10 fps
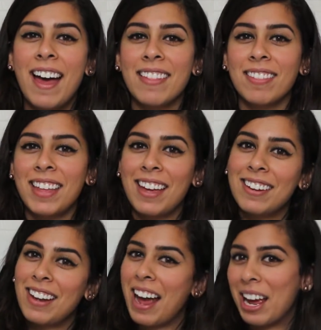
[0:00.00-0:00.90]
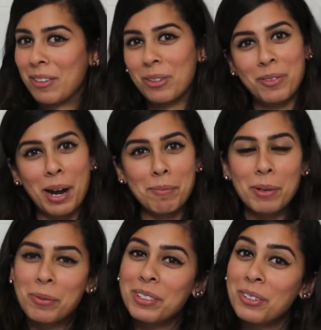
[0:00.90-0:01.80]
and then I will wrap
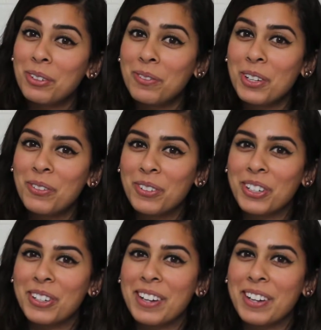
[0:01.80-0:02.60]
up with a review for you